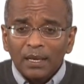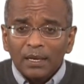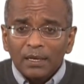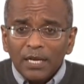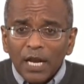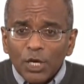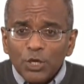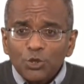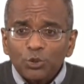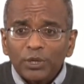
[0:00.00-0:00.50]

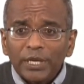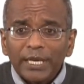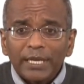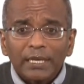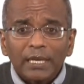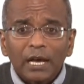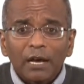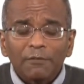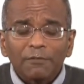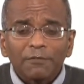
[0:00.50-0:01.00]
Naturally
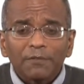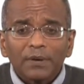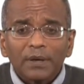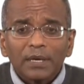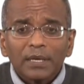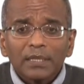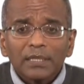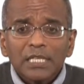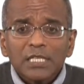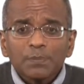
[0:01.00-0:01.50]
enough,
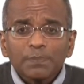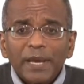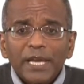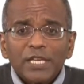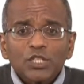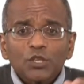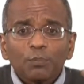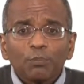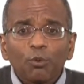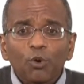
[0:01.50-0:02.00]
the
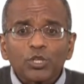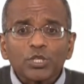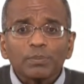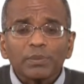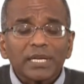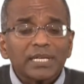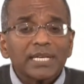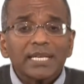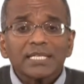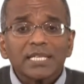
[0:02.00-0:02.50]
space of
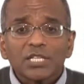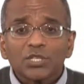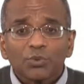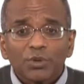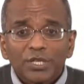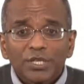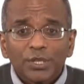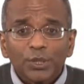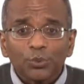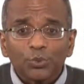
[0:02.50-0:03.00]
possibilities is
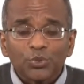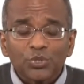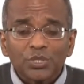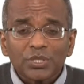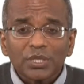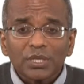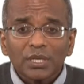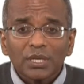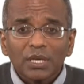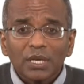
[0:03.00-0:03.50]
reduced.
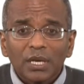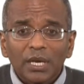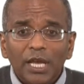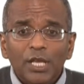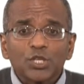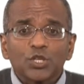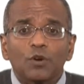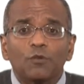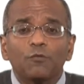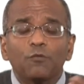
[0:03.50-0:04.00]

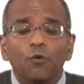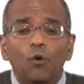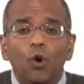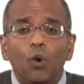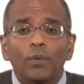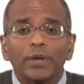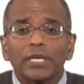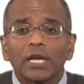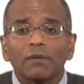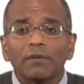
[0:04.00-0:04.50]
Instead of 4,
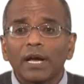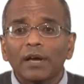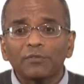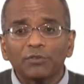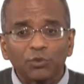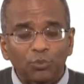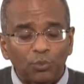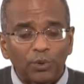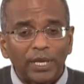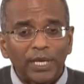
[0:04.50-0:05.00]
we now have
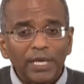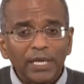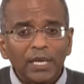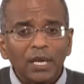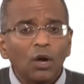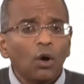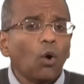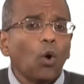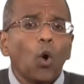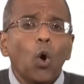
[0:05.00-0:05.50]
3.
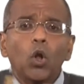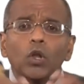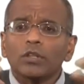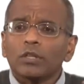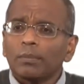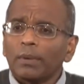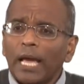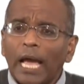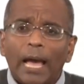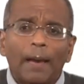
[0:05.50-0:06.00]
All of
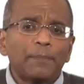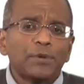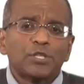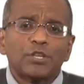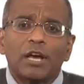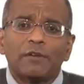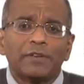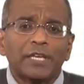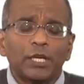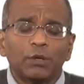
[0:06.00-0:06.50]
them happen to
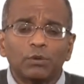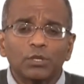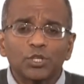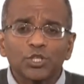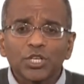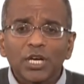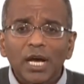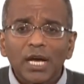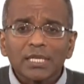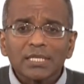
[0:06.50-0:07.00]
have equal
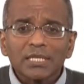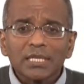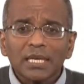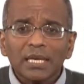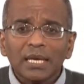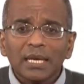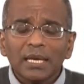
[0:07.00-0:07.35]
chance.